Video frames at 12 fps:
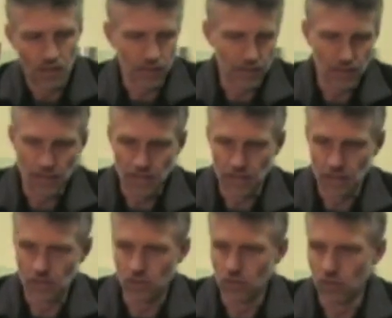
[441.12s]
Okay,
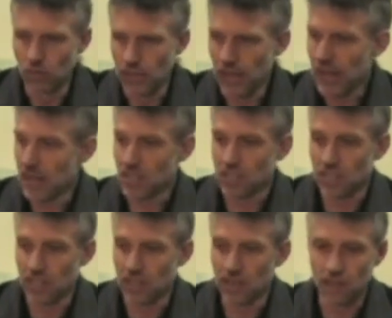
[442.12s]
we can
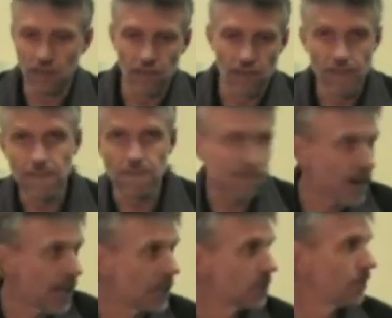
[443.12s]
actually flash